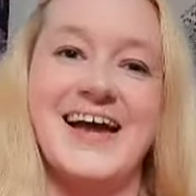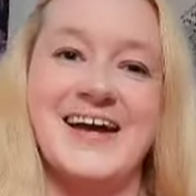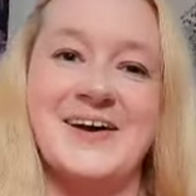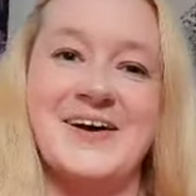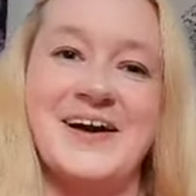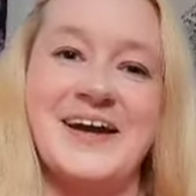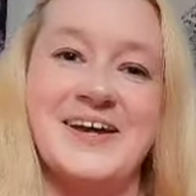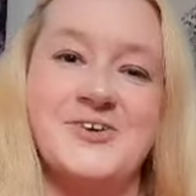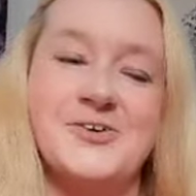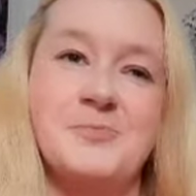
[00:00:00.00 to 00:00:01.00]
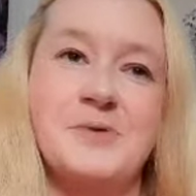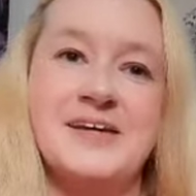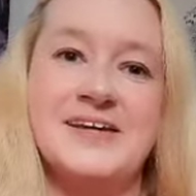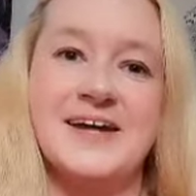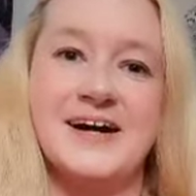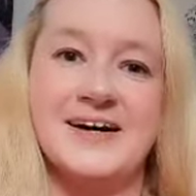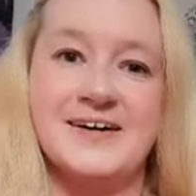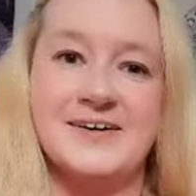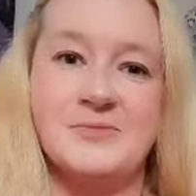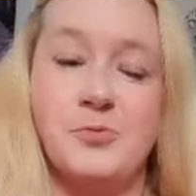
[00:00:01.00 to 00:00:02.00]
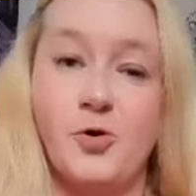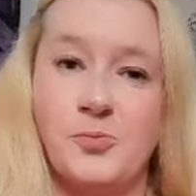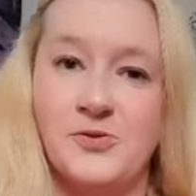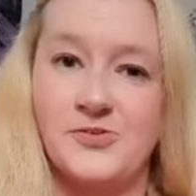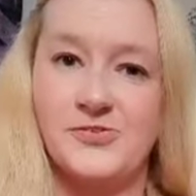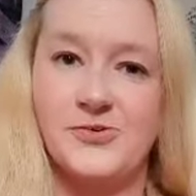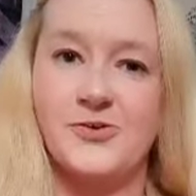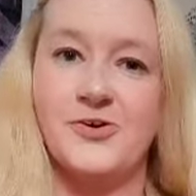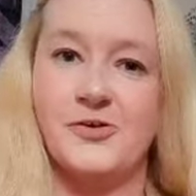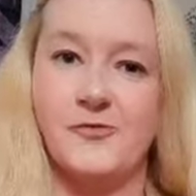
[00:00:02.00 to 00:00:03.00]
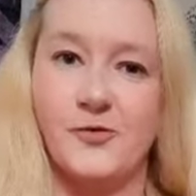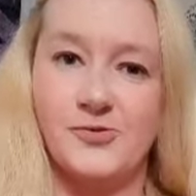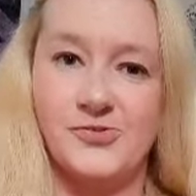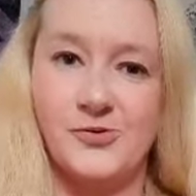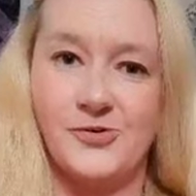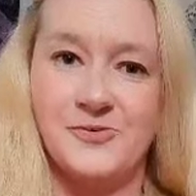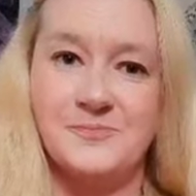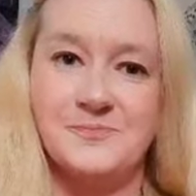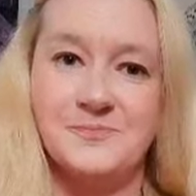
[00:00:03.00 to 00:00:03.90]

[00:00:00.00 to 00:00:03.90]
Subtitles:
It could be a popular song or a folk song.